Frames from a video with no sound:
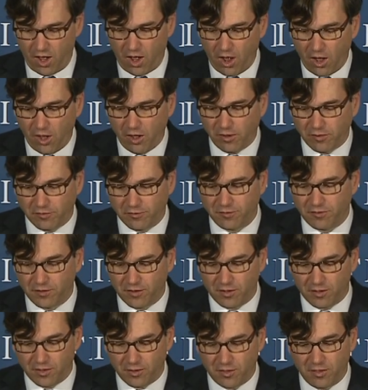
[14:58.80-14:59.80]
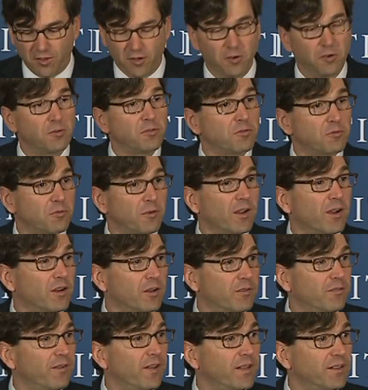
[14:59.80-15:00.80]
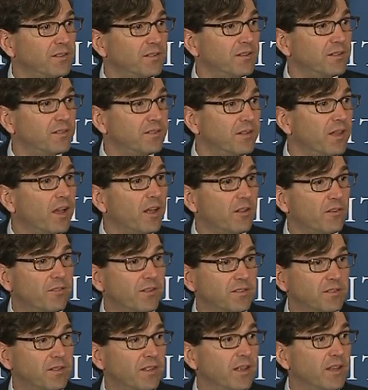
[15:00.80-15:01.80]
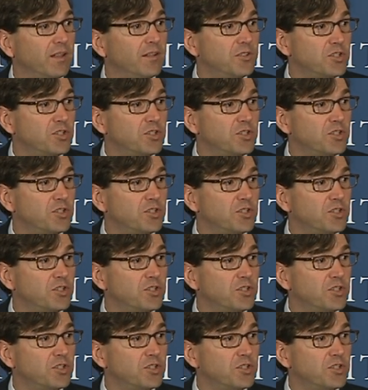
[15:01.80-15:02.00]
of those rare events itself as they